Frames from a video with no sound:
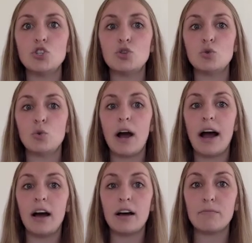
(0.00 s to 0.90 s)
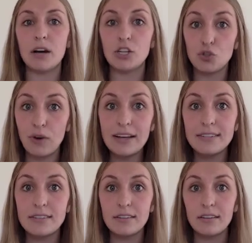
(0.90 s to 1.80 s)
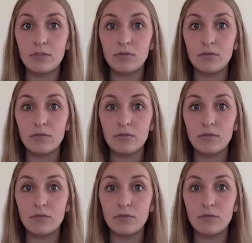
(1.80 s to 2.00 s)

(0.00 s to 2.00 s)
to address